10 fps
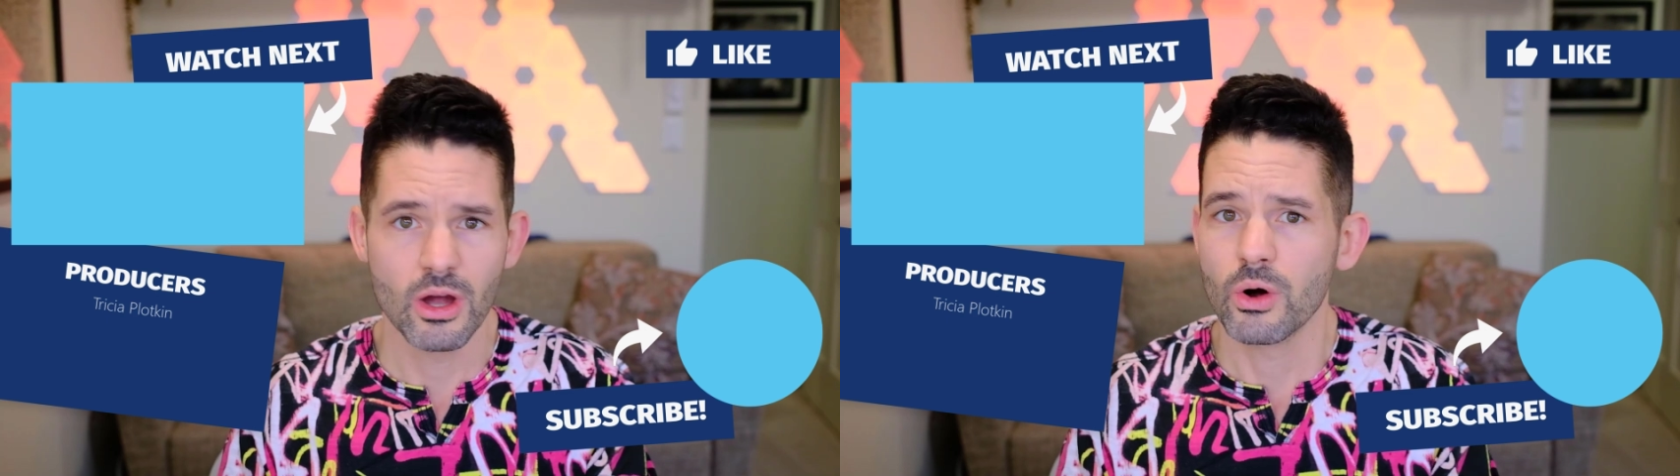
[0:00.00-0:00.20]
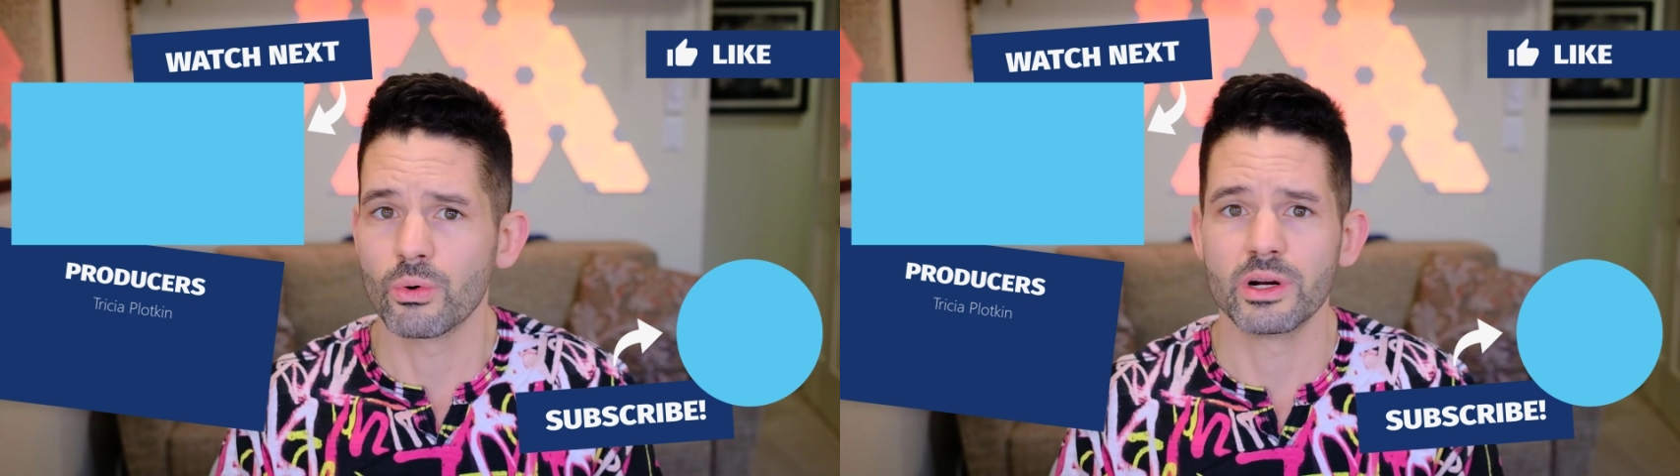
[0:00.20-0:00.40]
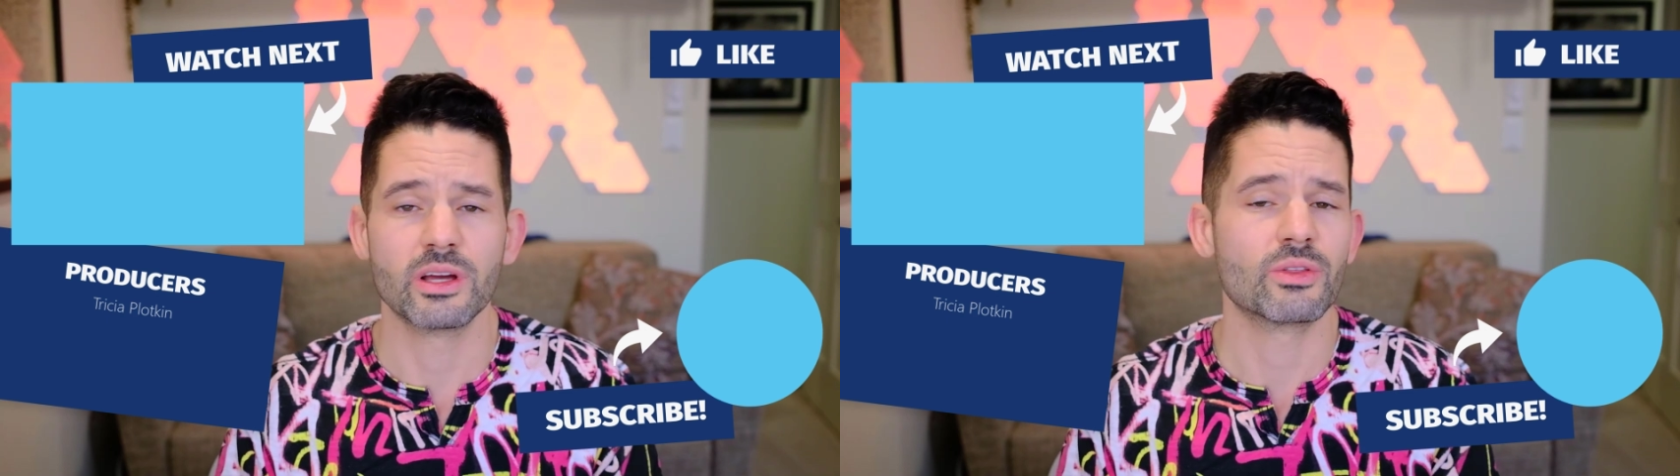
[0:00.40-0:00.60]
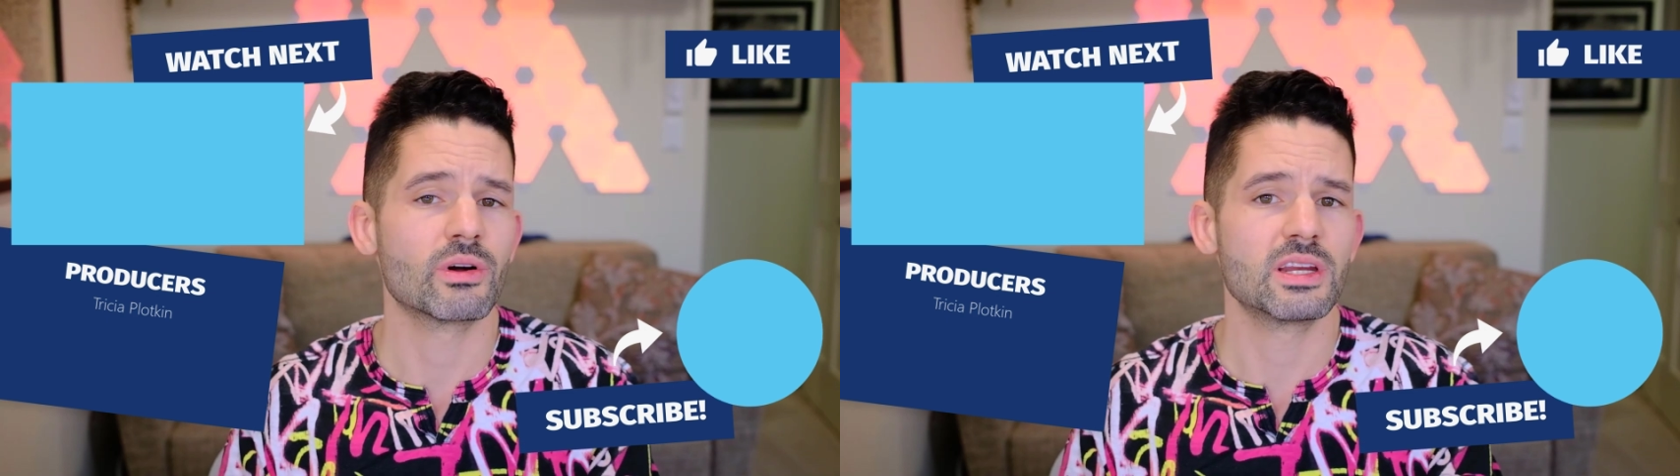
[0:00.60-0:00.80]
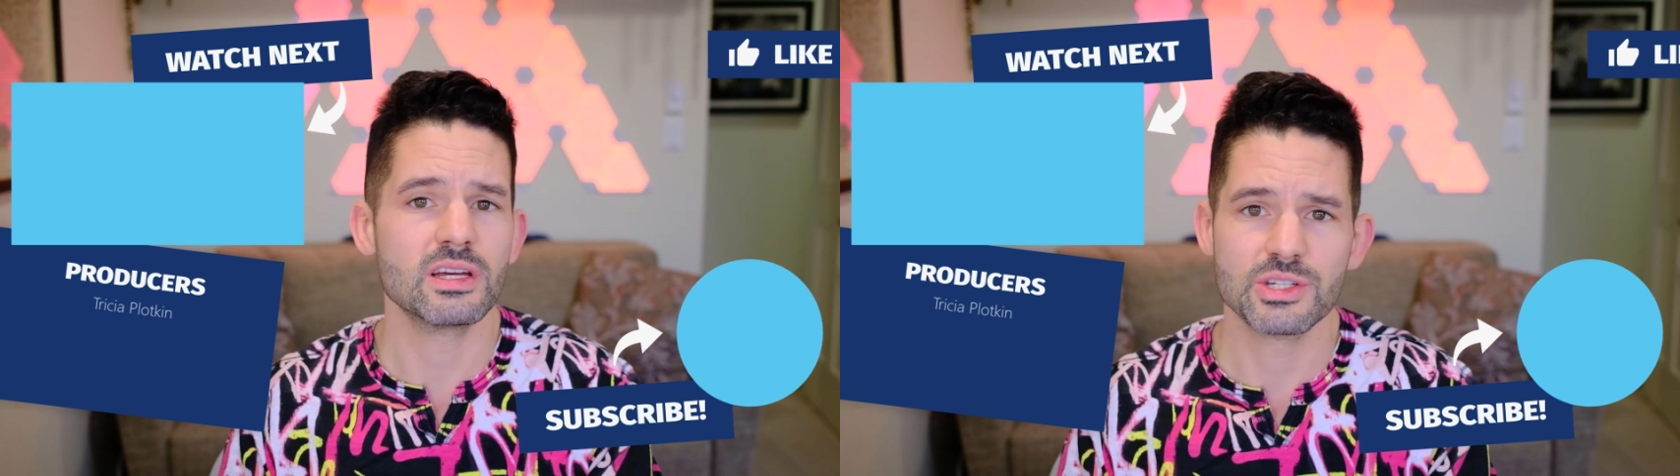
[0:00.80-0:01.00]
or any other
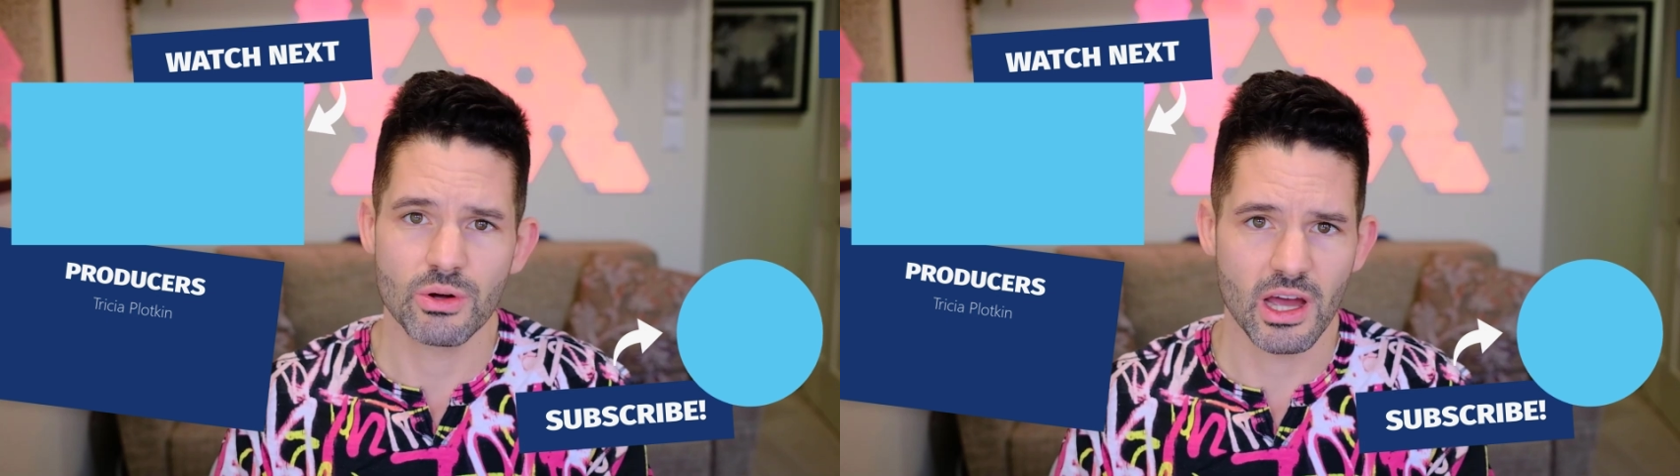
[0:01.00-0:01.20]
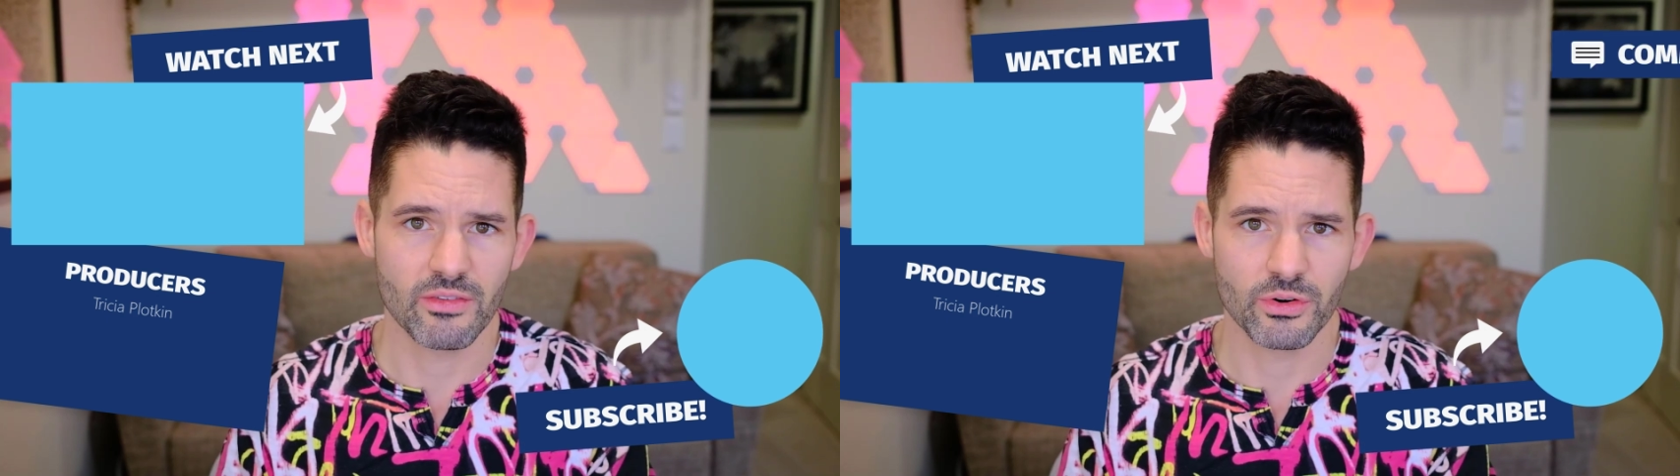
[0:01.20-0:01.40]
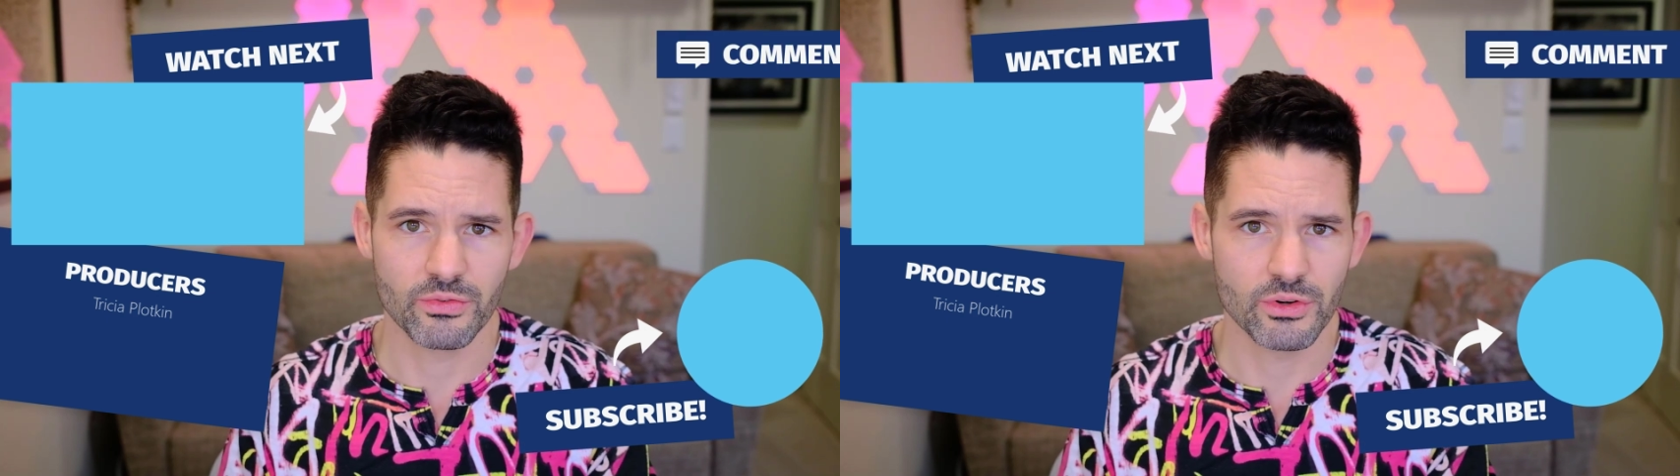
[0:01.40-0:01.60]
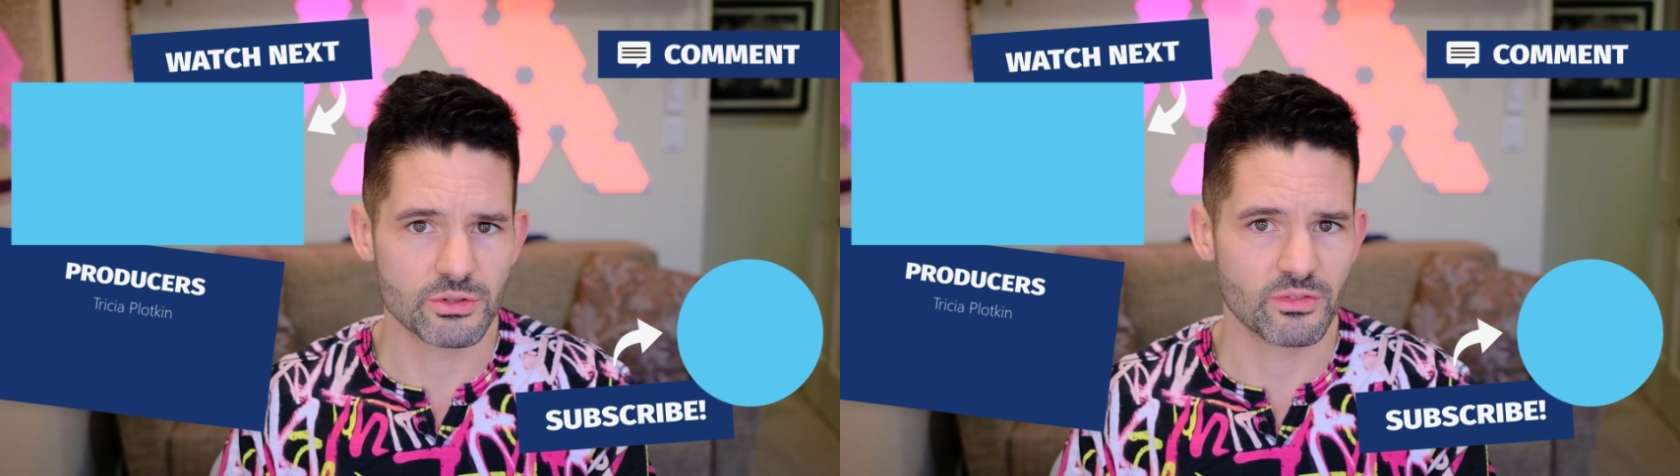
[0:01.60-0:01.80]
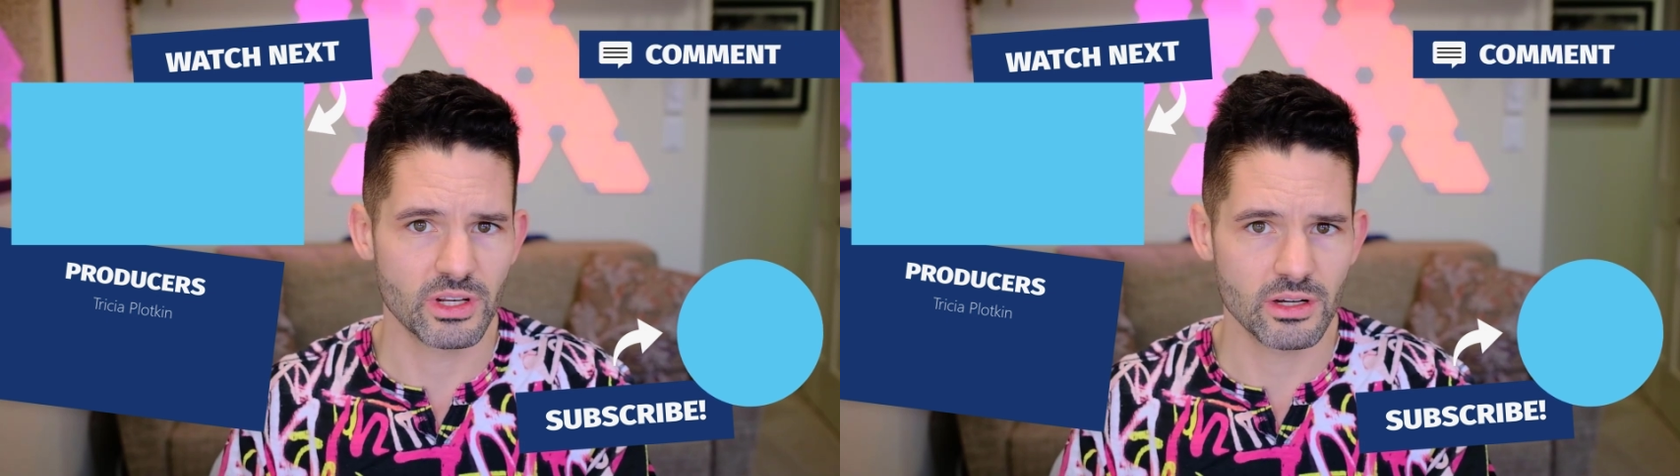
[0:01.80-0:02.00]
ideas you have for a
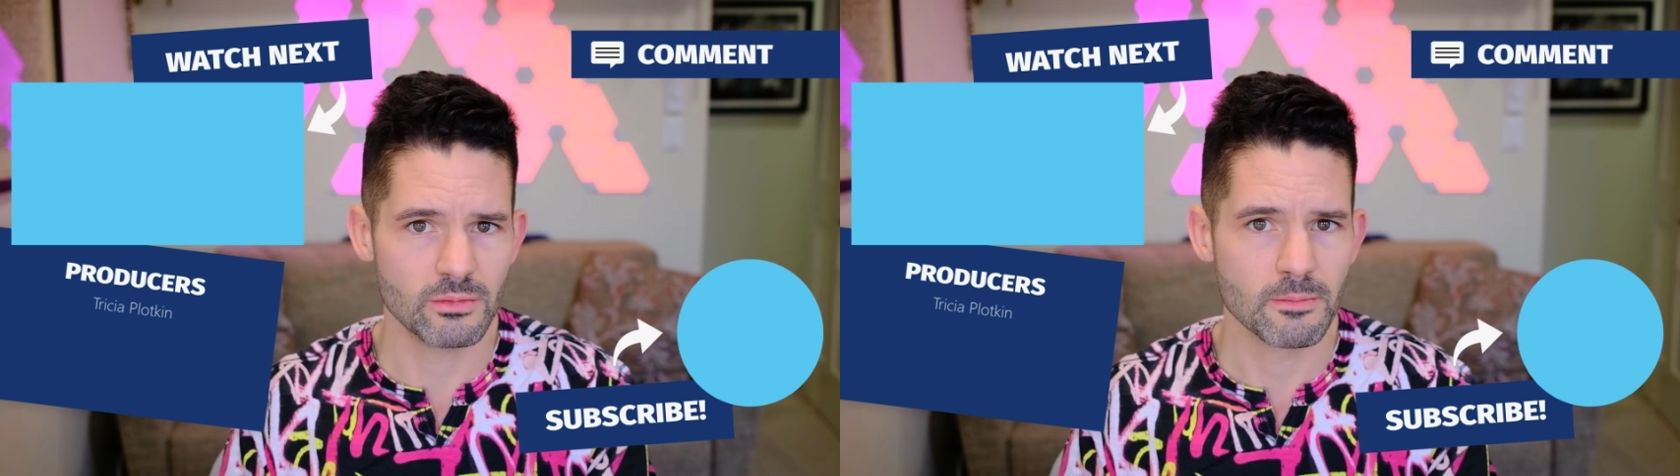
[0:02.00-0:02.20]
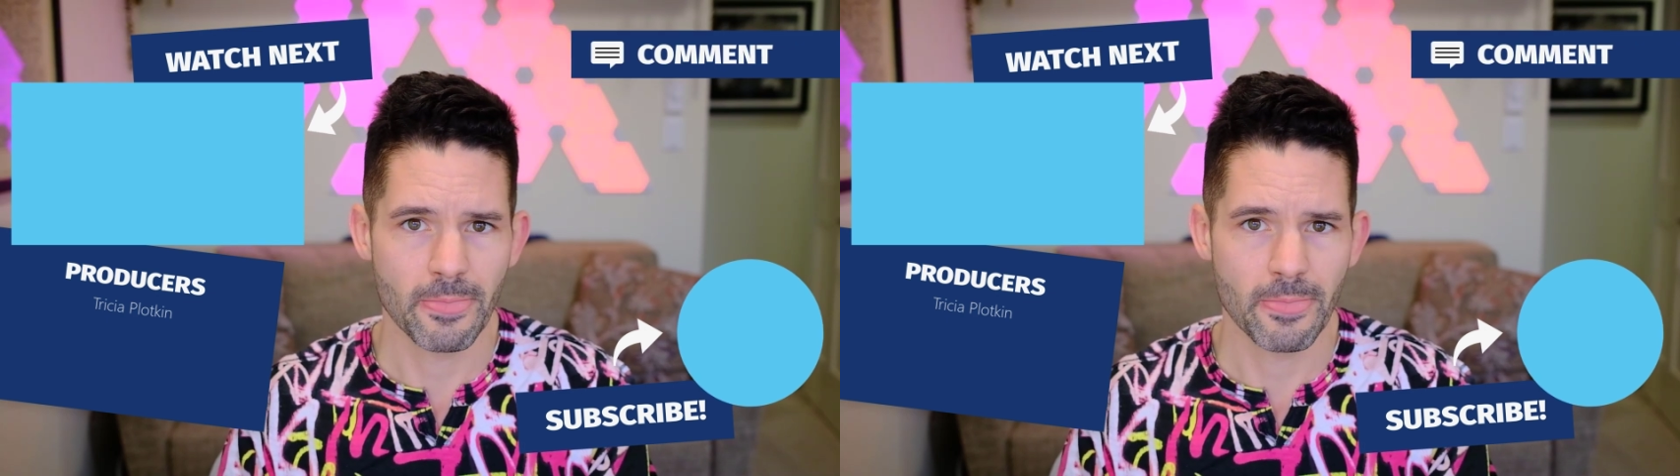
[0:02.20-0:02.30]
future video.